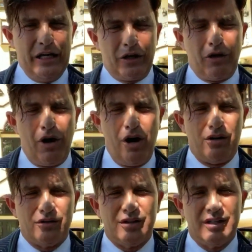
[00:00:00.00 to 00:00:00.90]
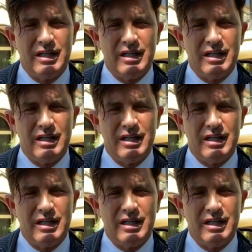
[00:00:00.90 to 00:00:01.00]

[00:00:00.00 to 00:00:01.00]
called